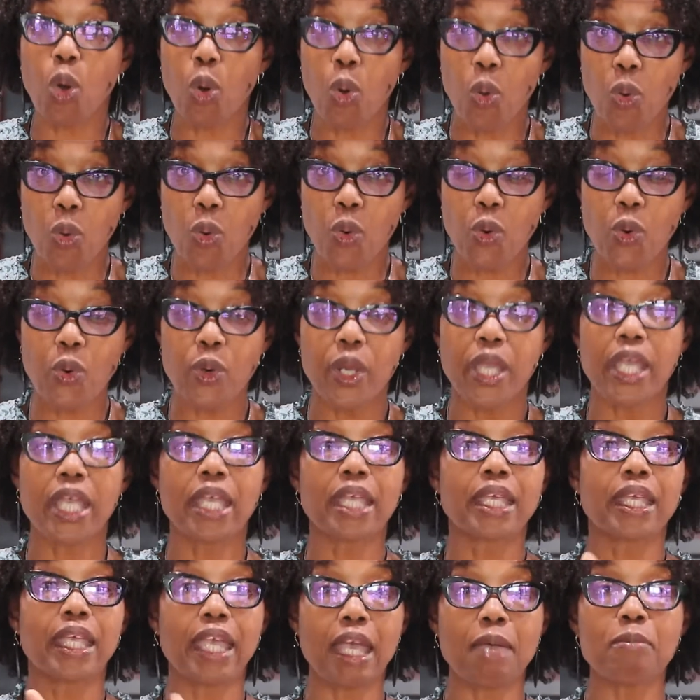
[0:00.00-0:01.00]
or
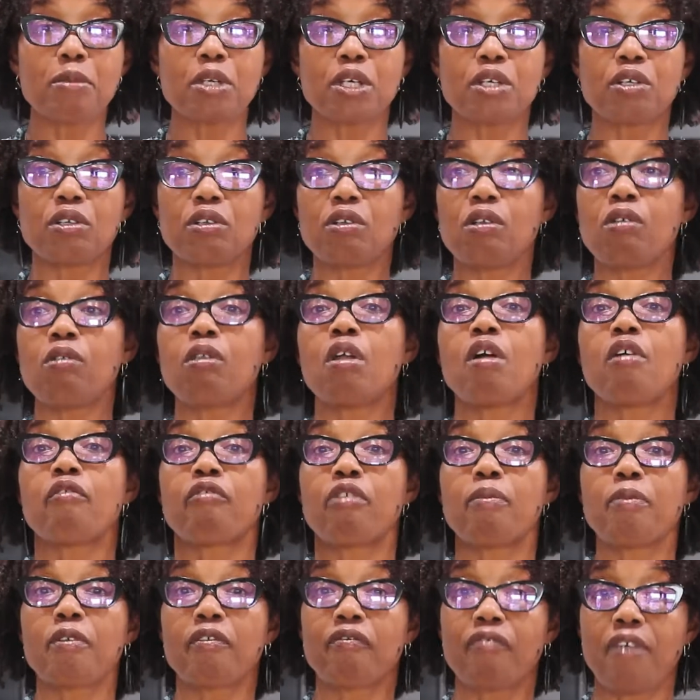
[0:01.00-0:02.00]
chemical
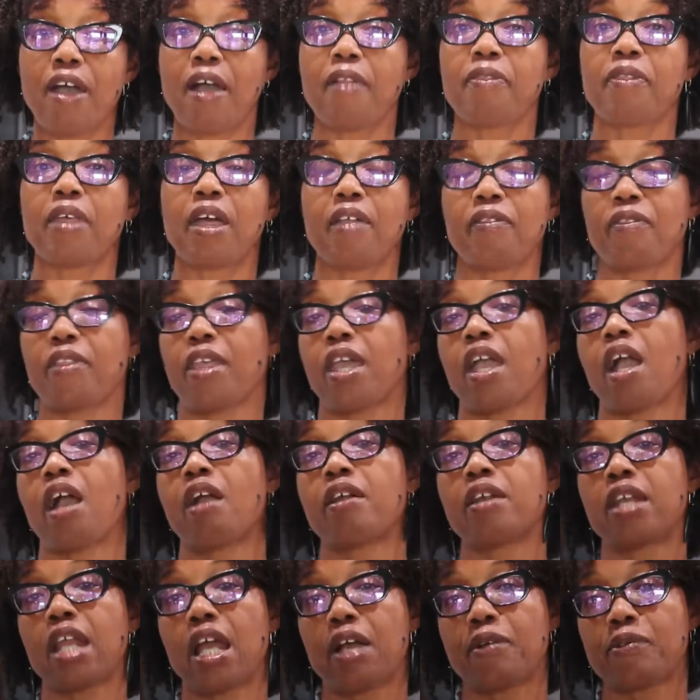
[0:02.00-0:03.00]
from the fact that they
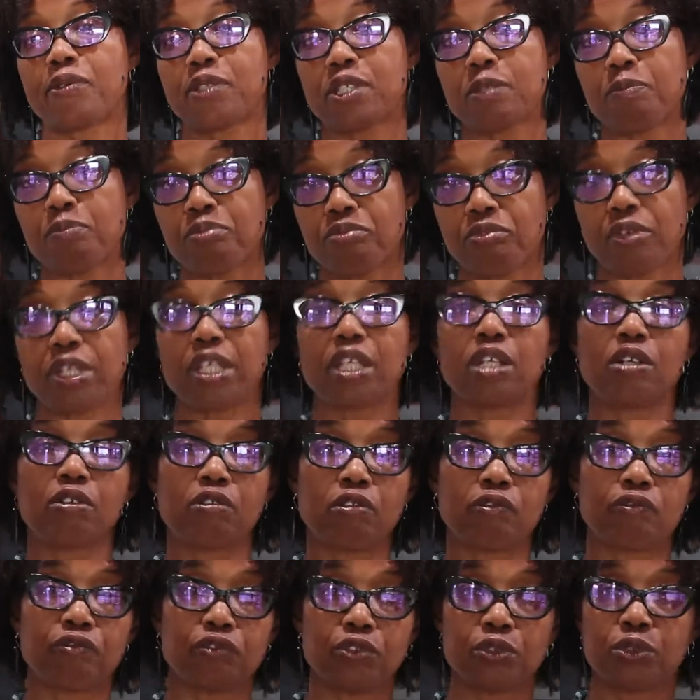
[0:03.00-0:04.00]
are now spraying
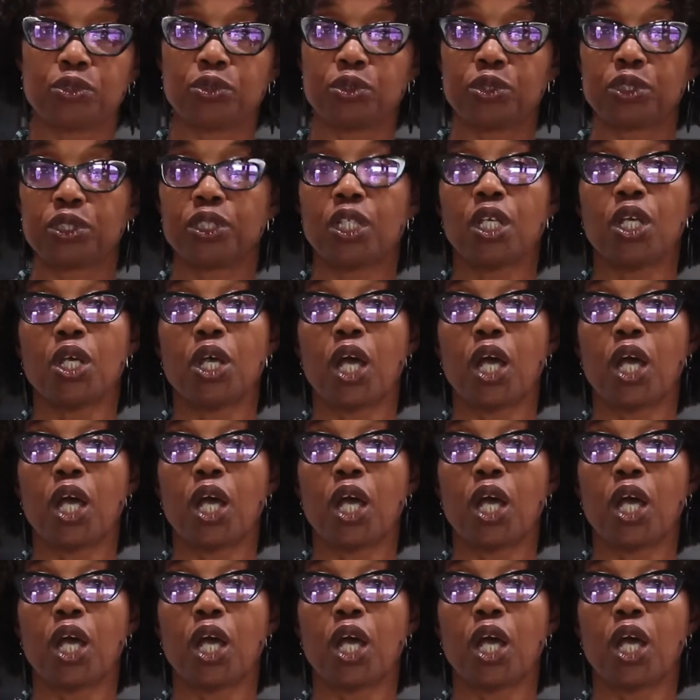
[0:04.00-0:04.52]
our food,